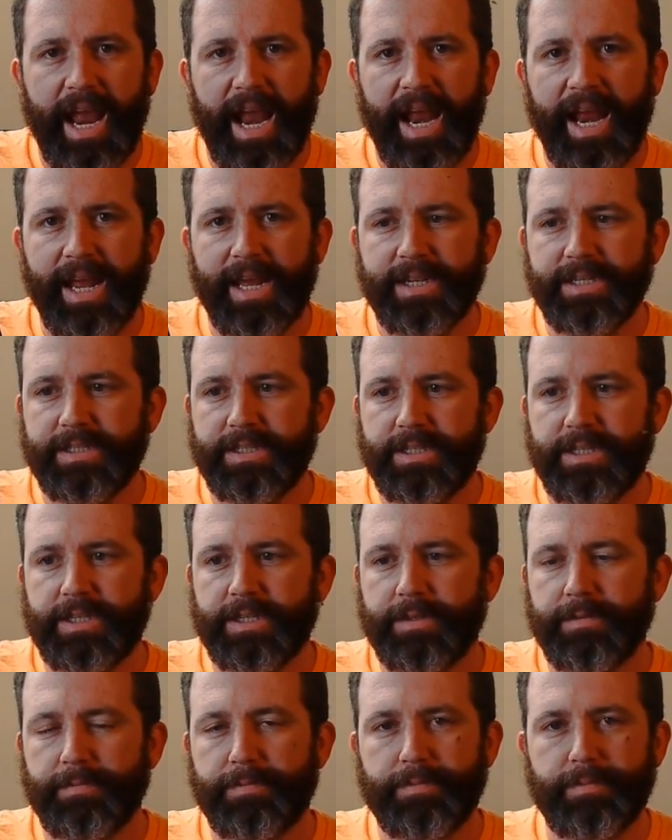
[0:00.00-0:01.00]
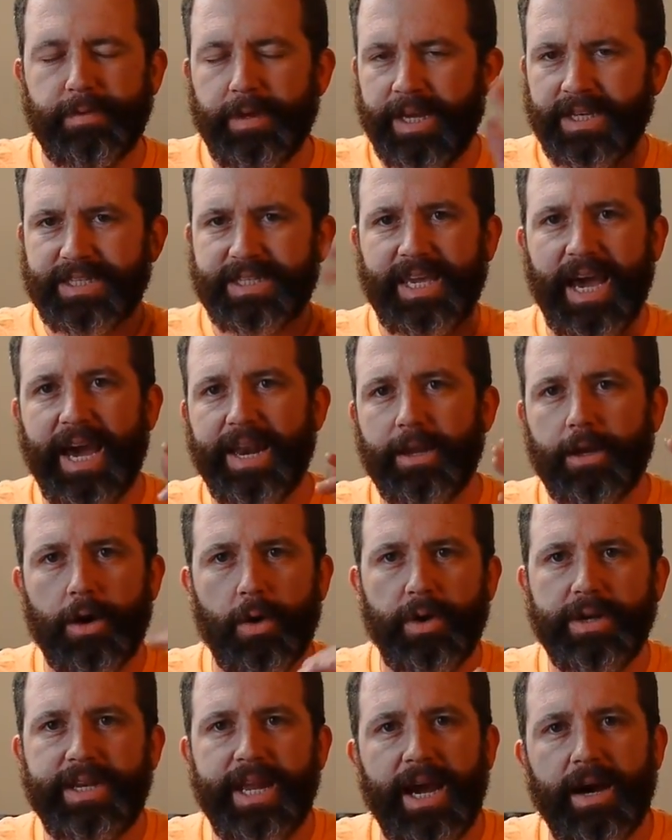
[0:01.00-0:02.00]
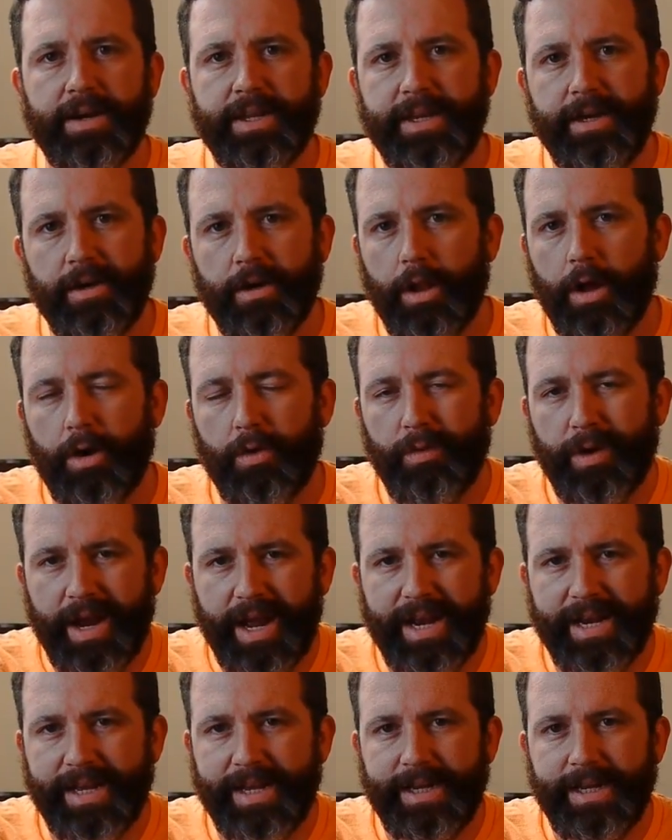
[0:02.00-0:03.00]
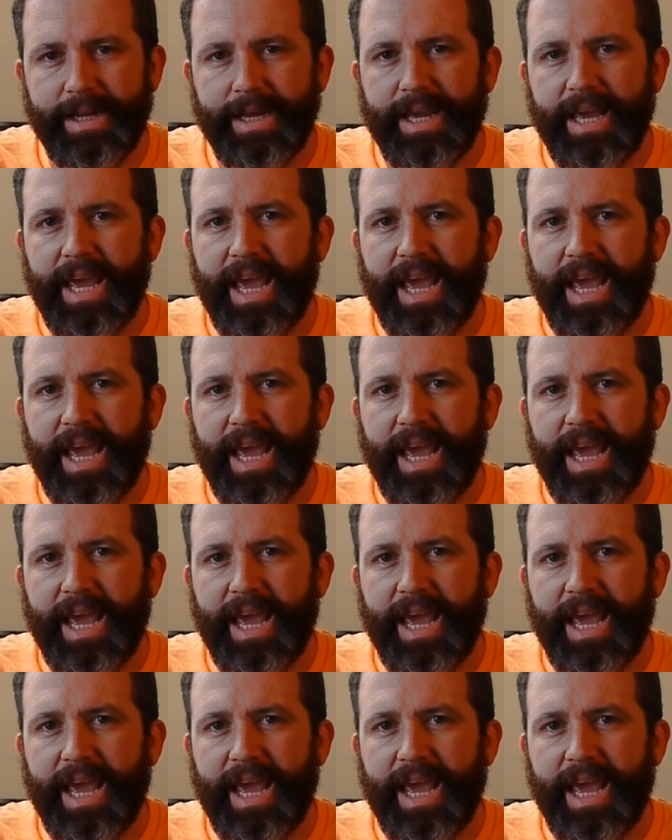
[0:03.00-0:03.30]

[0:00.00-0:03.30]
and it's kind of going downhill already,